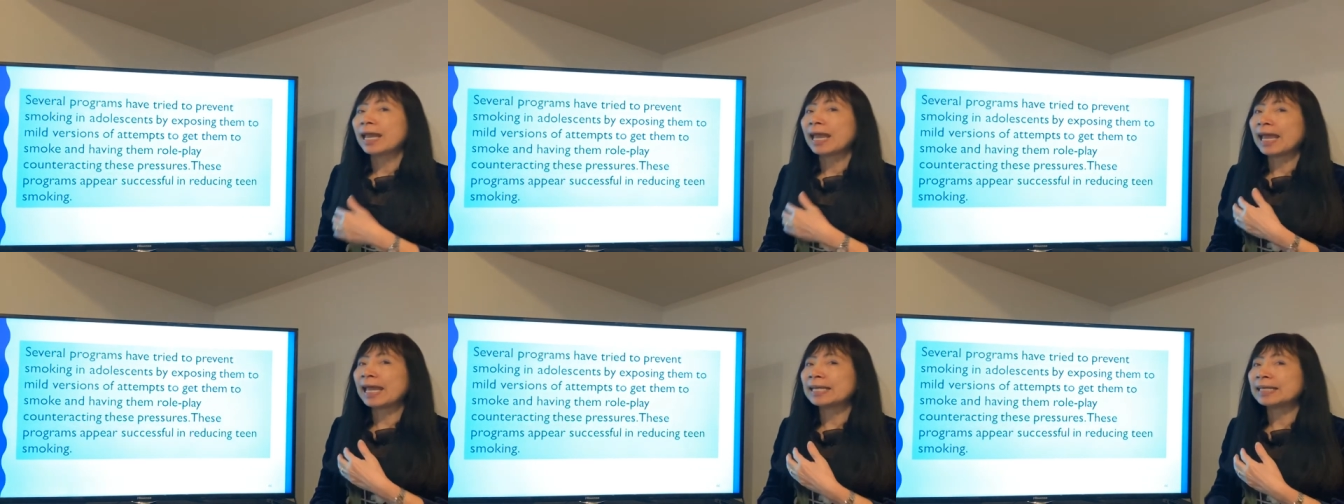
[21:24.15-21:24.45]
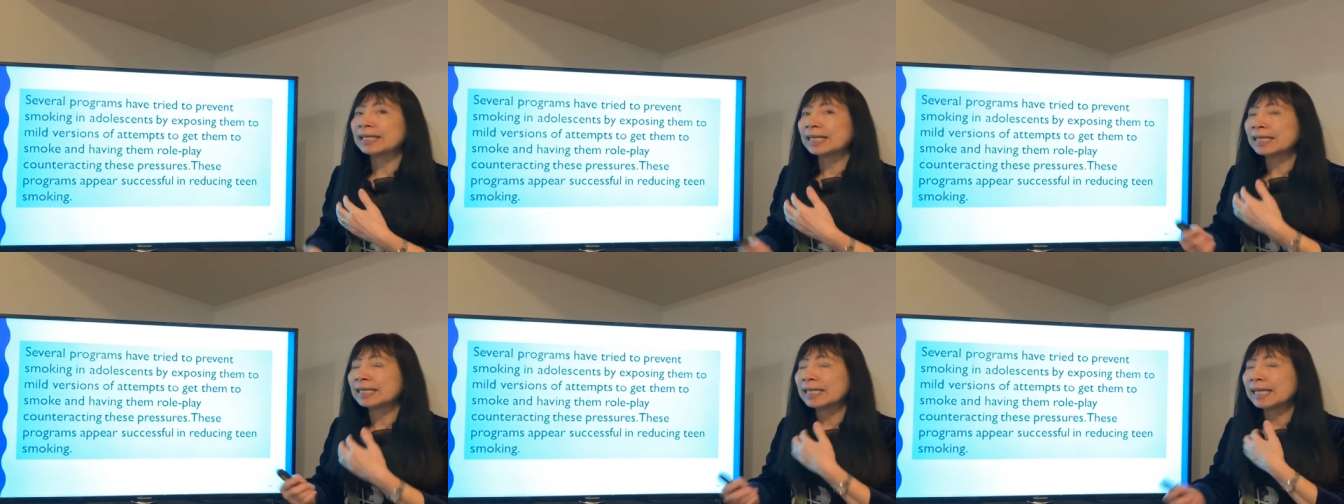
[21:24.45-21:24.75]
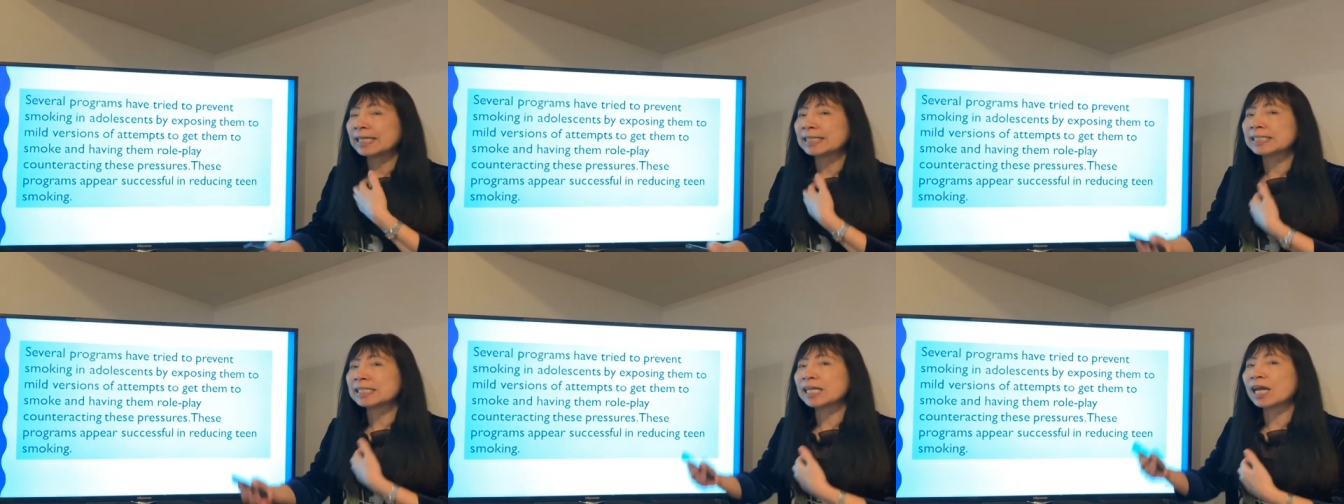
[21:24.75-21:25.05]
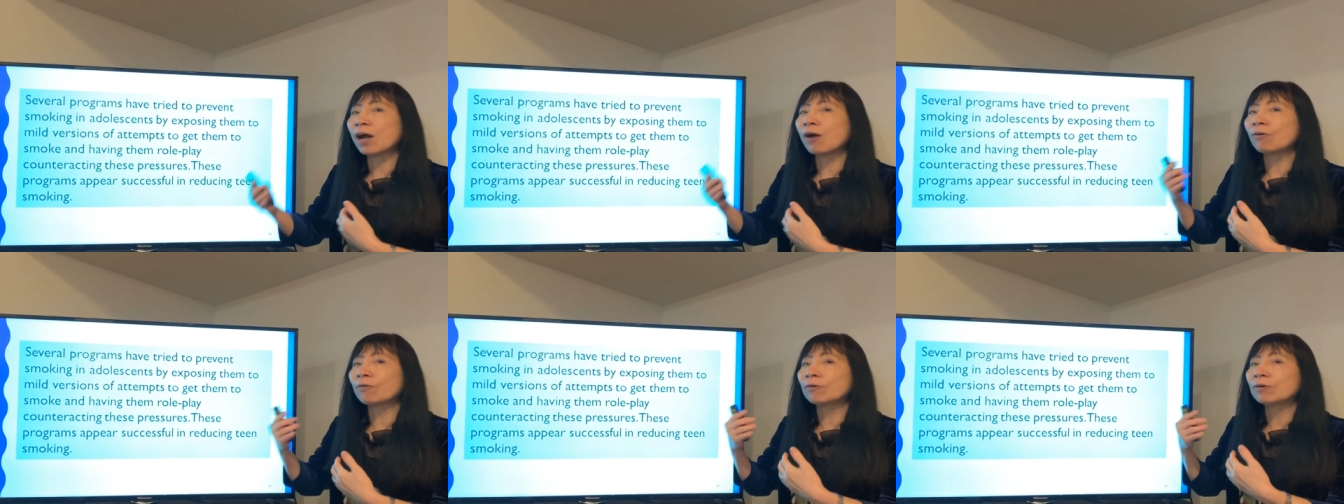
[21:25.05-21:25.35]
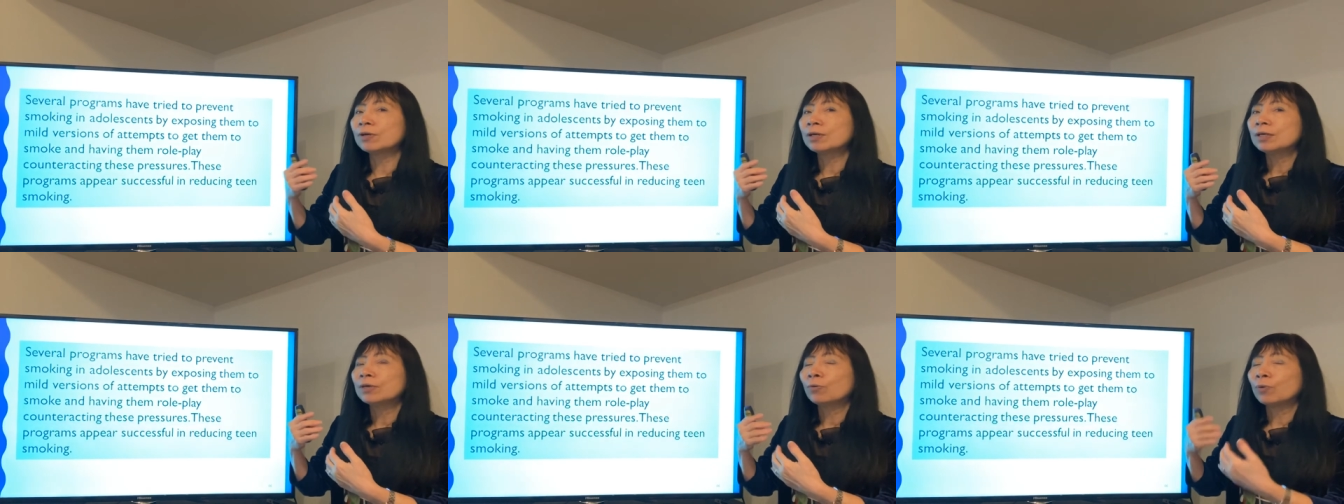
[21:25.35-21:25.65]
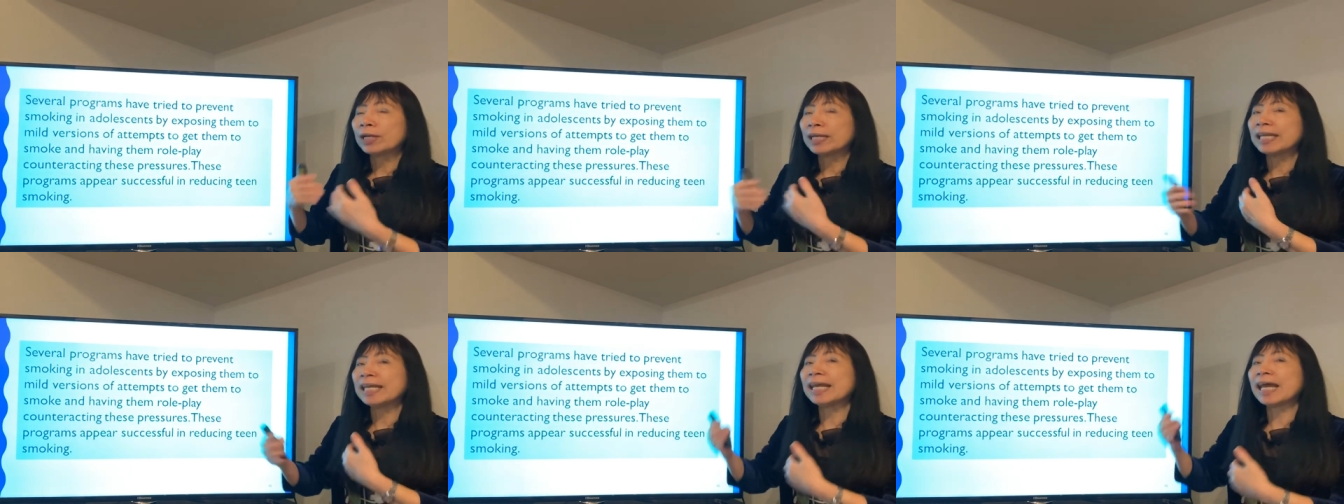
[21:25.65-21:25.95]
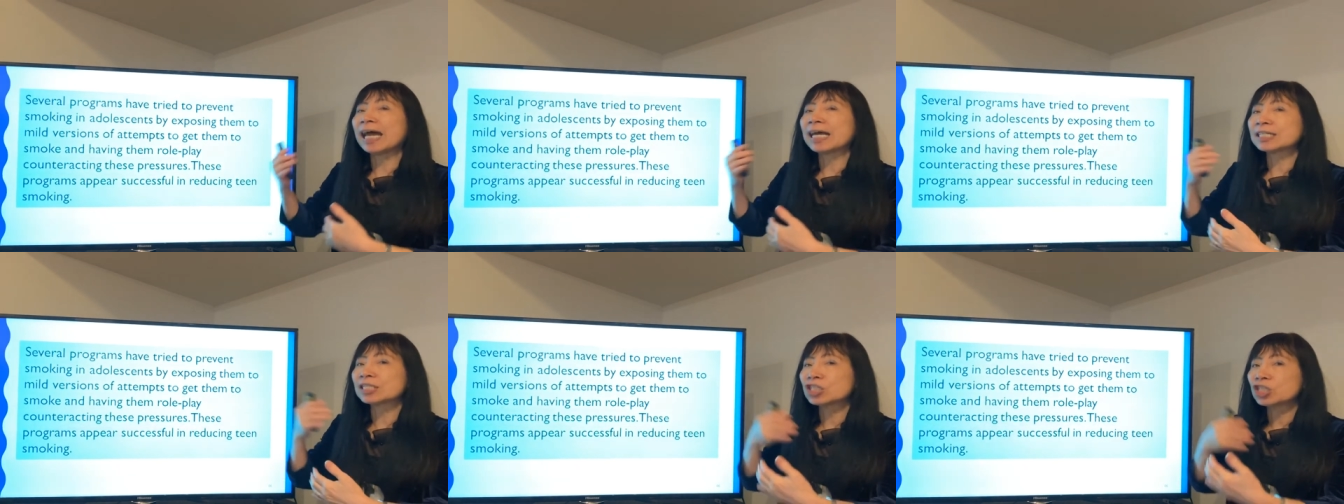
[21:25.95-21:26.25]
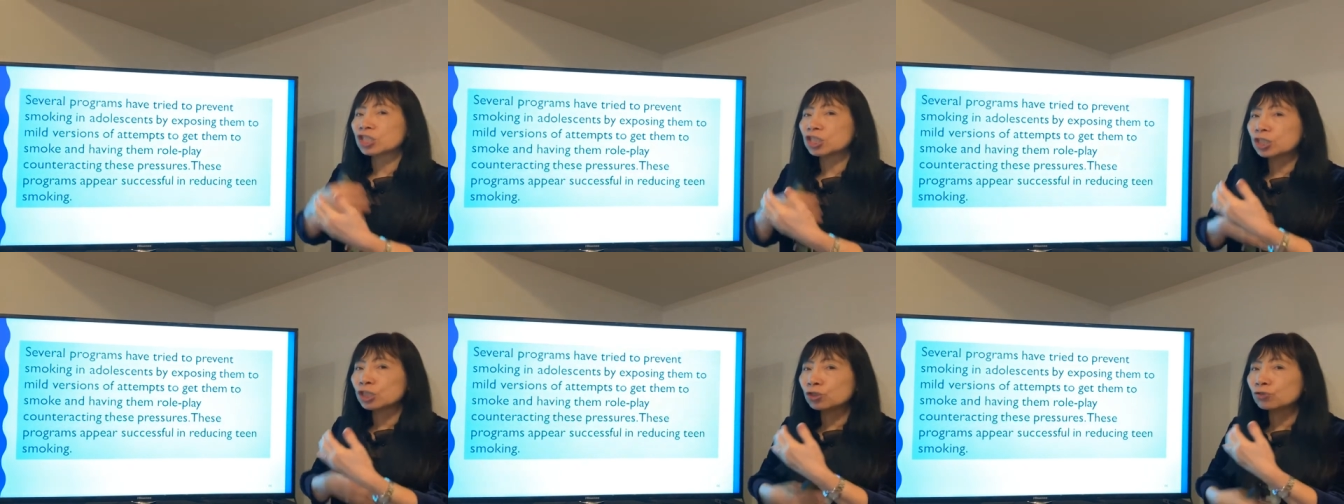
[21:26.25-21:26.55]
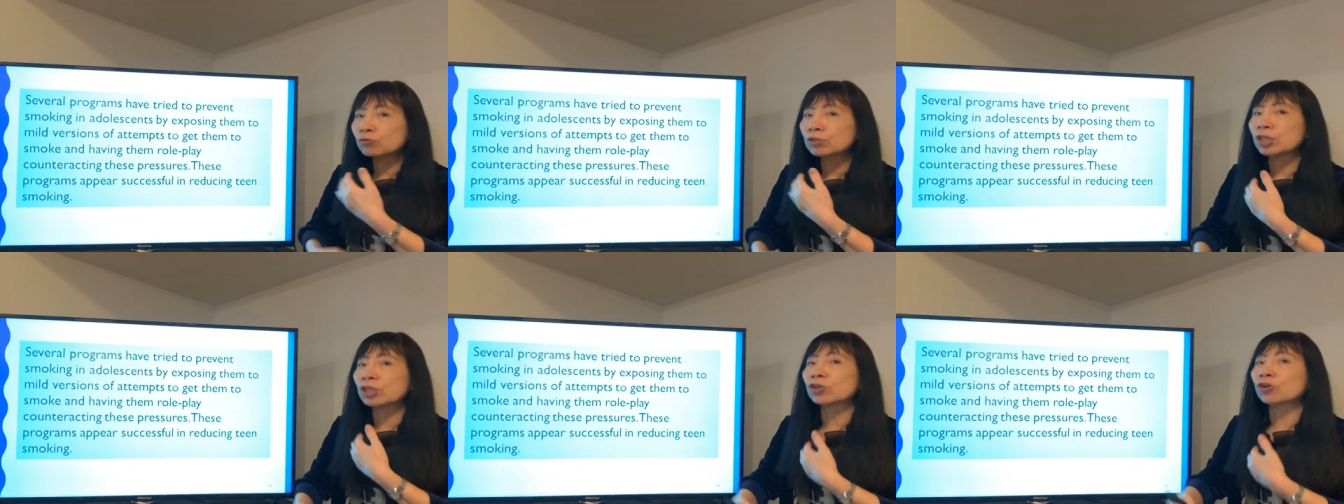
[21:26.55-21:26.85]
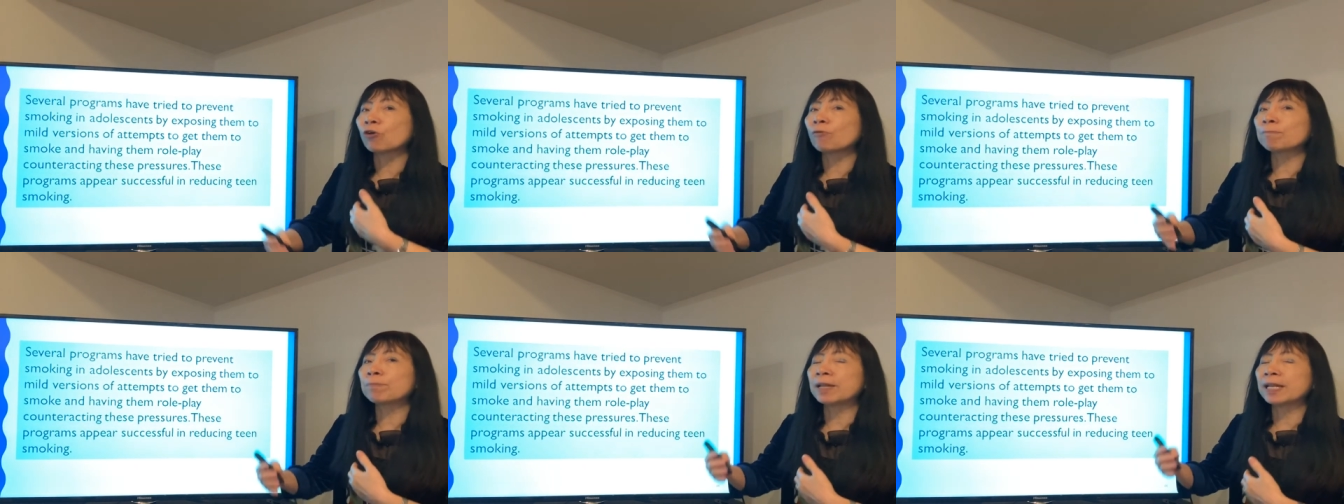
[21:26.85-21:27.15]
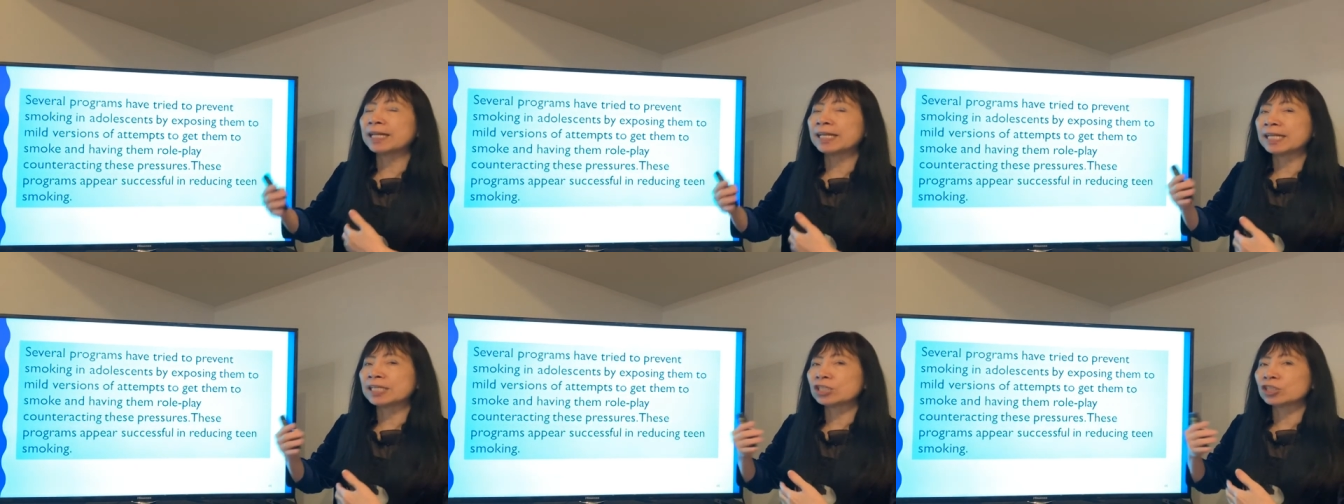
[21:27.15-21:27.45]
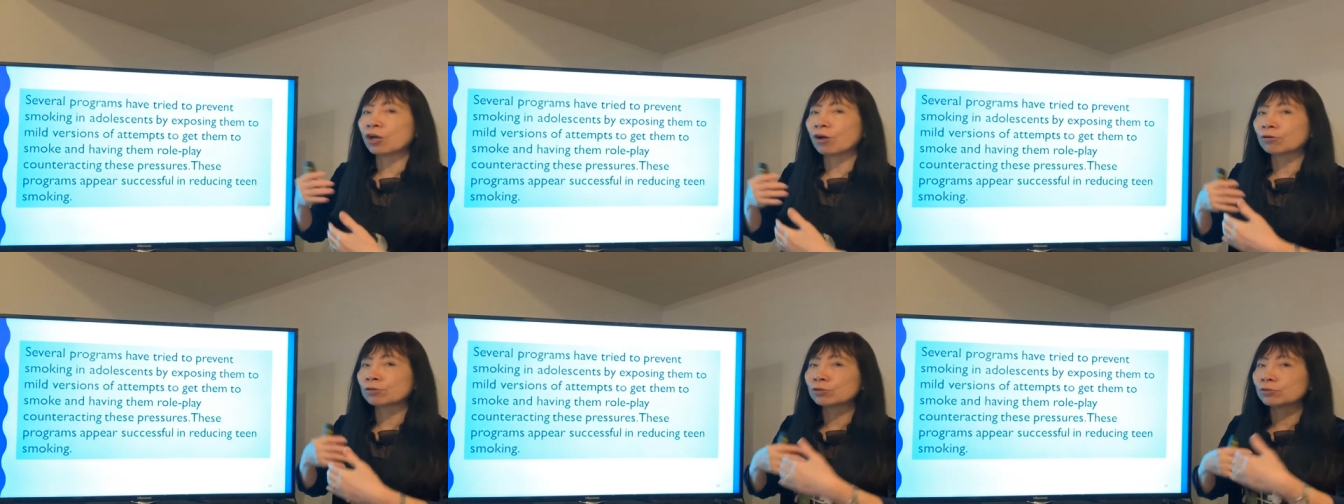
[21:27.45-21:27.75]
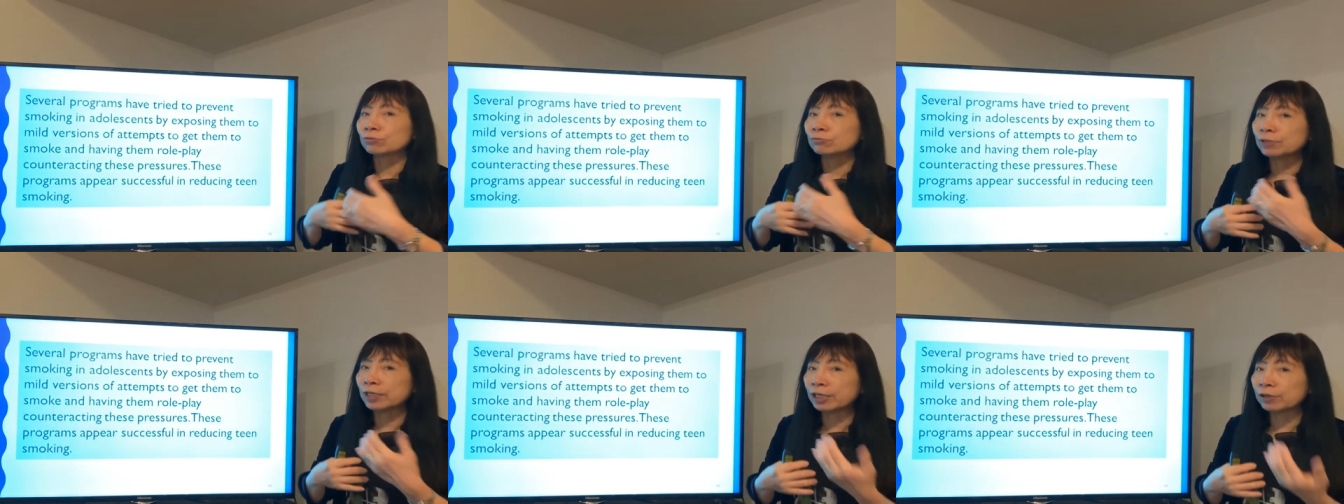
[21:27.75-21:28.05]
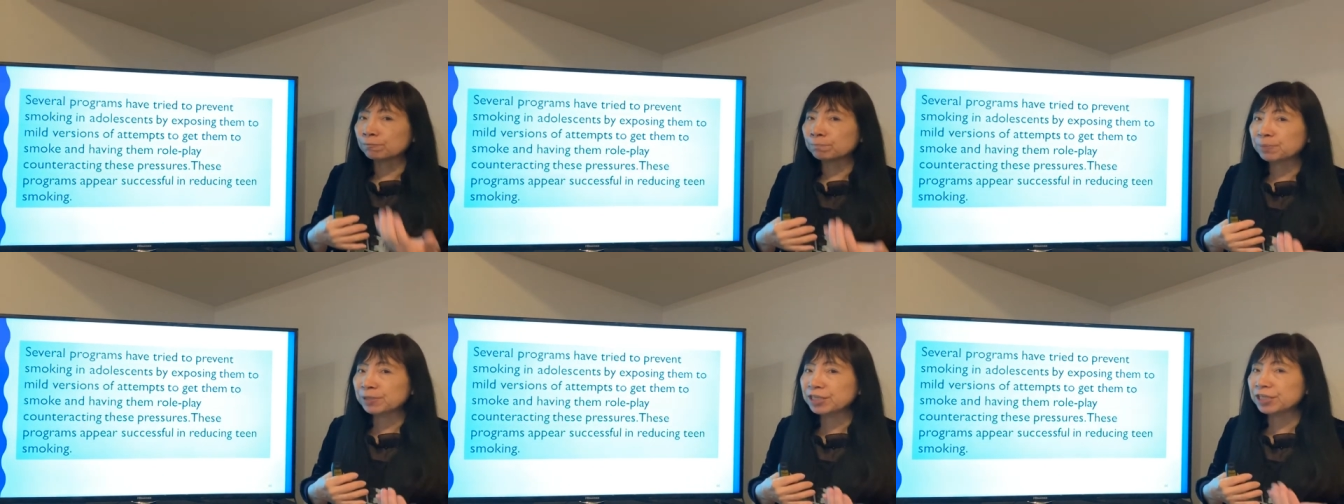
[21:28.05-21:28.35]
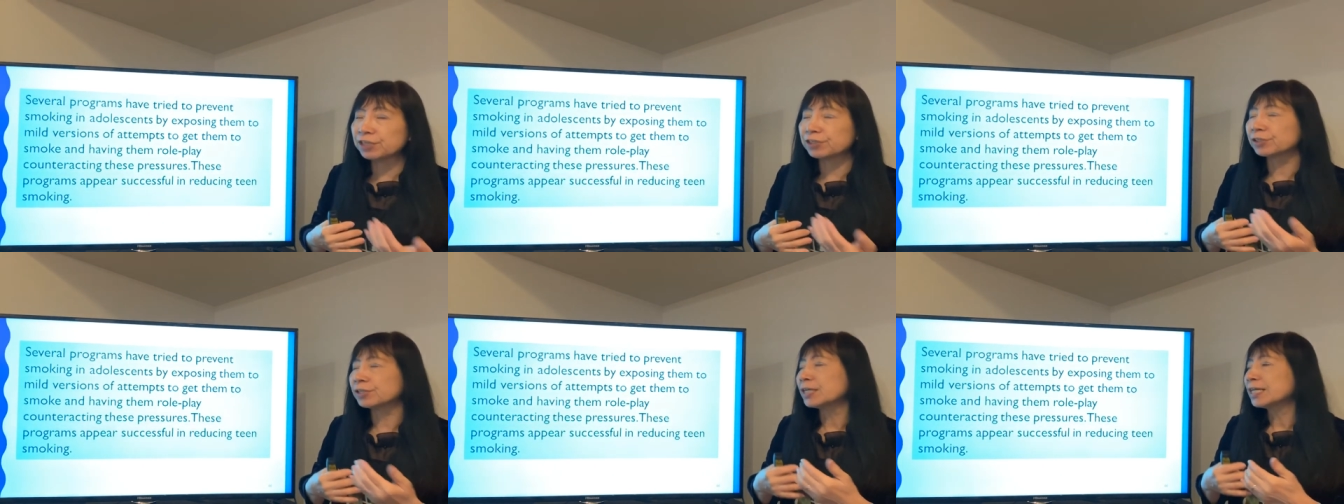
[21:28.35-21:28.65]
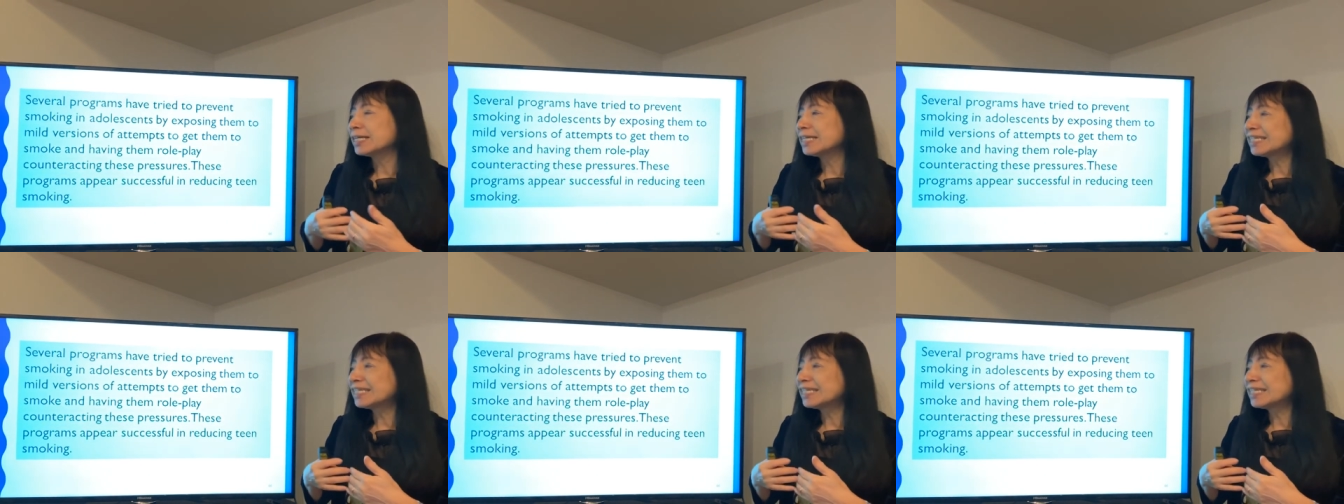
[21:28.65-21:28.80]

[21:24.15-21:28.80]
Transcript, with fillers: And then they tell, when they are do the role play, they talk to their peer,